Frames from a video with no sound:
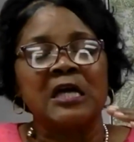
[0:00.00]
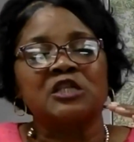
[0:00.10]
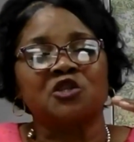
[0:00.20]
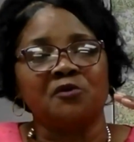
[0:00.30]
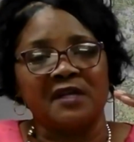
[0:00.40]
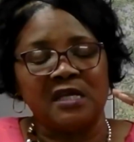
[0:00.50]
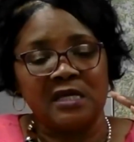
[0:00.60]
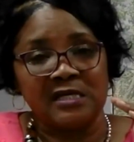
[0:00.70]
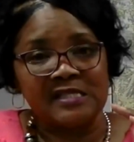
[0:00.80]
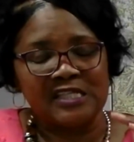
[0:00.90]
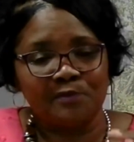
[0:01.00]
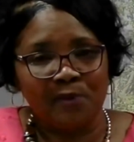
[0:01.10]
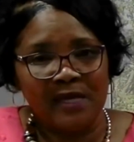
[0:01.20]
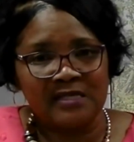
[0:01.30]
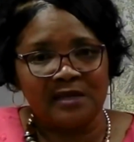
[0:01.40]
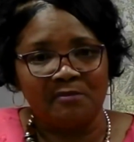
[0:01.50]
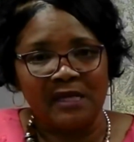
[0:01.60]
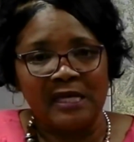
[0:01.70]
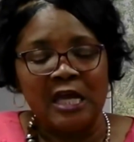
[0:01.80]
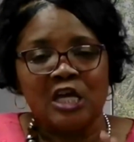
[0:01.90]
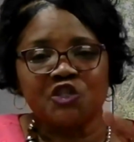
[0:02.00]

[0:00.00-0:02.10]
so that he could speak to me,